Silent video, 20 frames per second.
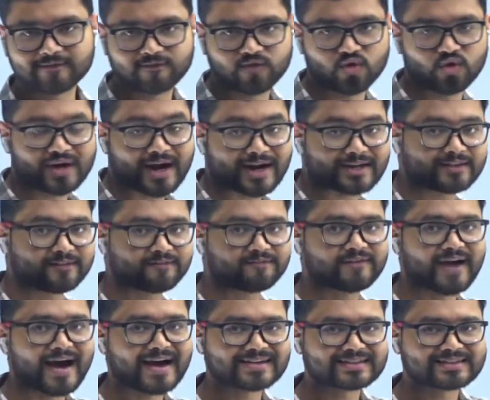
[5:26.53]
and 4 are the
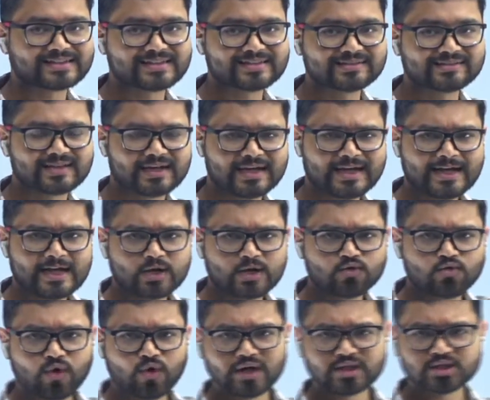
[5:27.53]
factors.
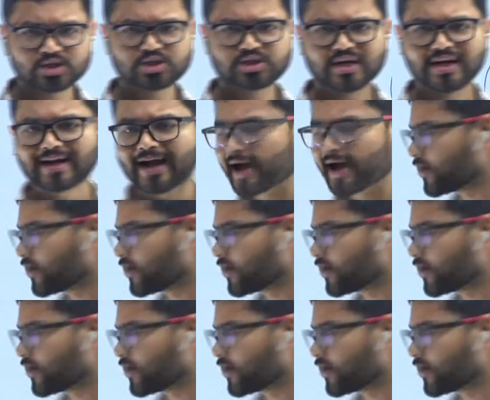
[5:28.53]
What shall